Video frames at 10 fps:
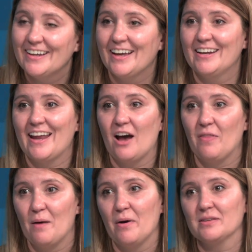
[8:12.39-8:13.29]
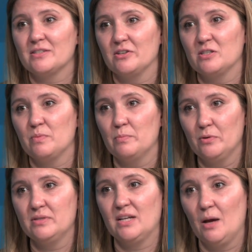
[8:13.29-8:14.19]
And now that monster has been
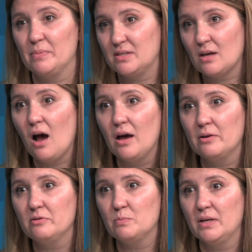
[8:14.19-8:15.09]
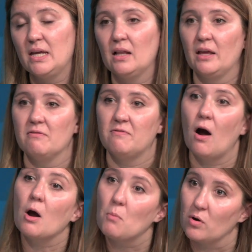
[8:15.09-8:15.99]
boosting up Assad, who's been killing
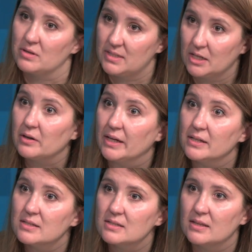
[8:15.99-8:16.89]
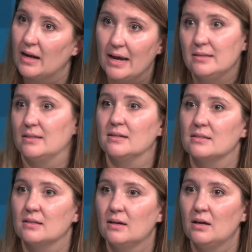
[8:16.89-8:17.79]
far more Syrians than
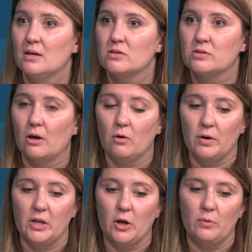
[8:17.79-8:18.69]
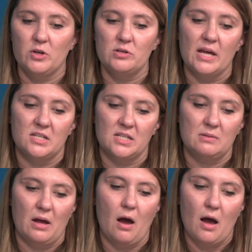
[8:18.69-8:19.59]
ISIS. So,
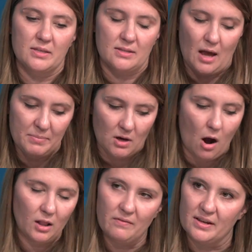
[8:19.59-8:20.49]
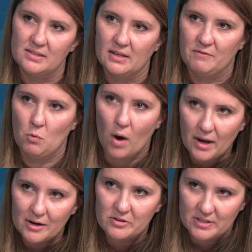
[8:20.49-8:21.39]
it's up to all of us. If you want to
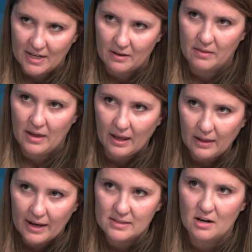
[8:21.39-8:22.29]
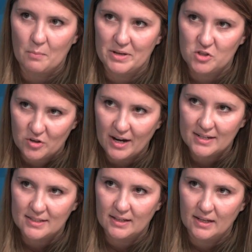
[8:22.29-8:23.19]
understand the headlines and not be
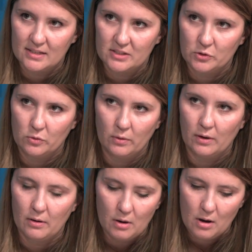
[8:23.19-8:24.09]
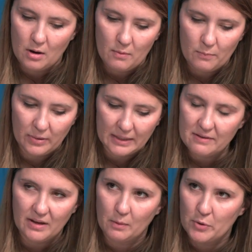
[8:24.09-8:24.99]
tricked into
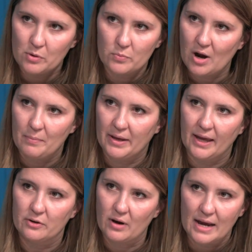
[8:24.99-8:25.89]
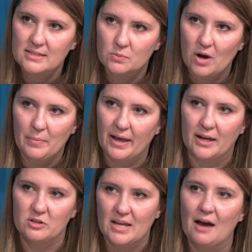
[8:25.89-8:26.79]
believing Putin propaganda or ISIS propaganda,
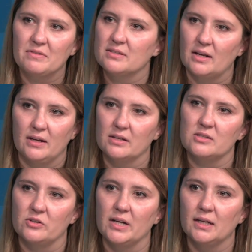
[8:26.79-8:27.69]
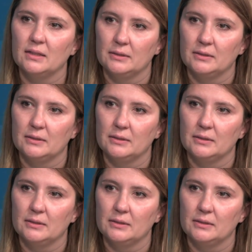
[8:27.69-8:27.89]
you just have to study history.